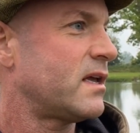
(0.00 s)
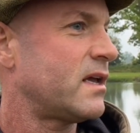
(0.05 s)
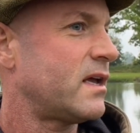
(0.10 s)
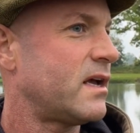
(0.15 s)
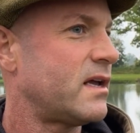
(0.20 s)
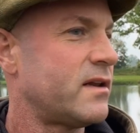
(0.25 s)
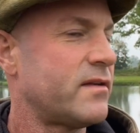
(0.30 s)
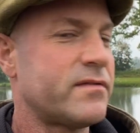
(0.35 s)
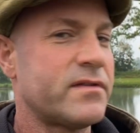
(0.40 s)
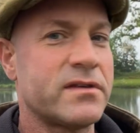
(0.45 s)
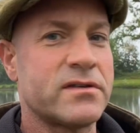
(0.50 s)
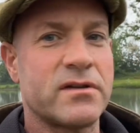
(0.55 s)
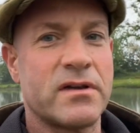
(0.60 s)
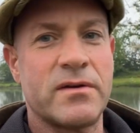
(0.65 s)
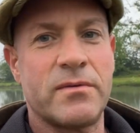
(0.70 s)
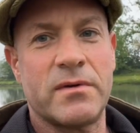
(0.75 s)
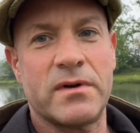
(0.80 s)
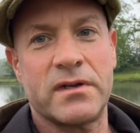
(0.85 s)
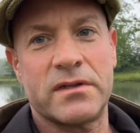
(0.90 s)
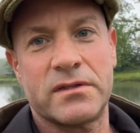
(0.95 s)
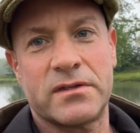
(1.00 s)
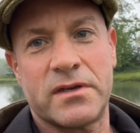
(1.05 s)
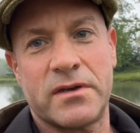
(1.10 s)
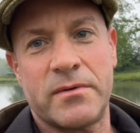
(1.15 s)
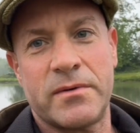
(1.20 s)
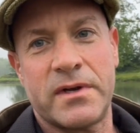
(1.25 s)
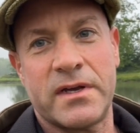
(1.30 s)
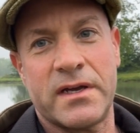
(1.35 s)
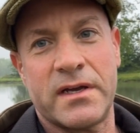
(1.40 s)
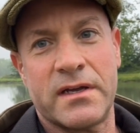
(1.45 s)
And if there's only 1 or 2
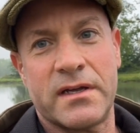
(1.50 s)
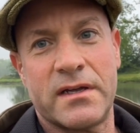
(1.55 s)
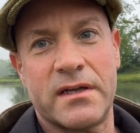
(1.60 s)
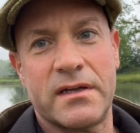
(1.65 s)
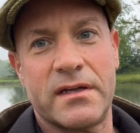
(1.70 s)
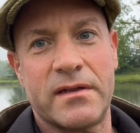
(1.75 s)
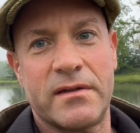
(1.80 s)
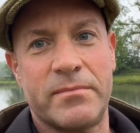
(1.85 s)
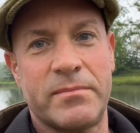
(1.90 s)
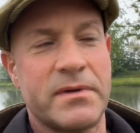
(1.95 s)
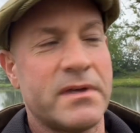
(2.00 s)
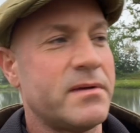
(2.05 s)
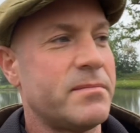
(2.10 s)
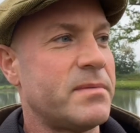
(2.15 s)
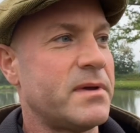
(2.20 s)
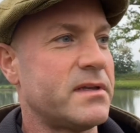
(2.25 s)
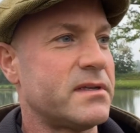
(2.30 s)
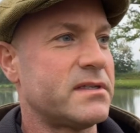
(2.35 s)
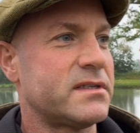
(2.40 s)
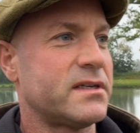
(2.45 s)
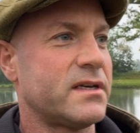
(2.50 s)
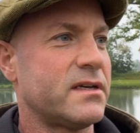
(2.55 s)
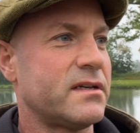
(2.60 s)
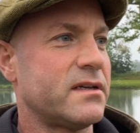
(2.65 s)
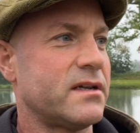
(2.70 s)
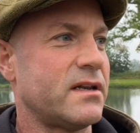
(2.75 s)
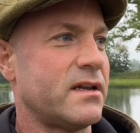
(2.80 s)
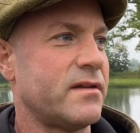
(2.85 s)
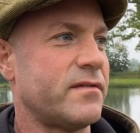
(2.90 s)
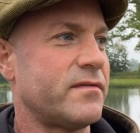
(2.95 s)
in here, it'd be a bit
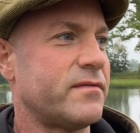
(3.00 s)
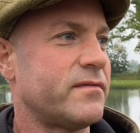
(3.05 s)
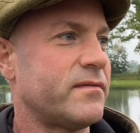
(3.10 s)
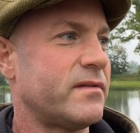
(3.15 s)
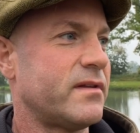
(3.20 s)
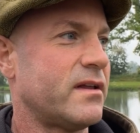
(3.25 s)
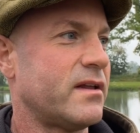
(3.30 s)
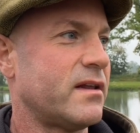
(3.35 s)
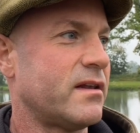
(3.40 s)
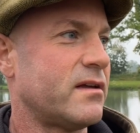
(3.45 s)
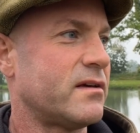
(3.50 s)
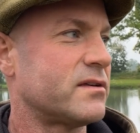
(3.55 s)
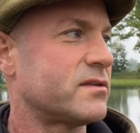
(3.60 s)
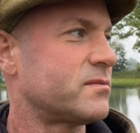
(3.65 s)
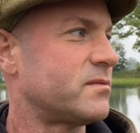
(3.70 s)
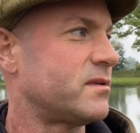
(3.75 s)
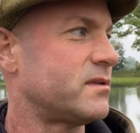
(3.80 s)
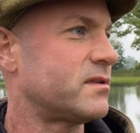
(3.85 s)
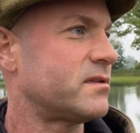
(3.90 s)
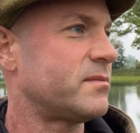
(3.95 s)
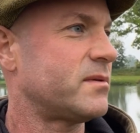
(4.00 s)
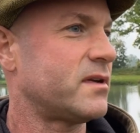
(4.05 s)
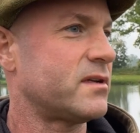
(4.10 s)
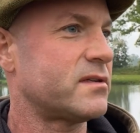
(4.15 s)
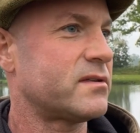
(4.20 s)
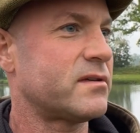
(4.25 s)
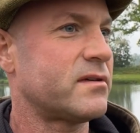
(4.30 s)
sickening if I lost one, to be honest.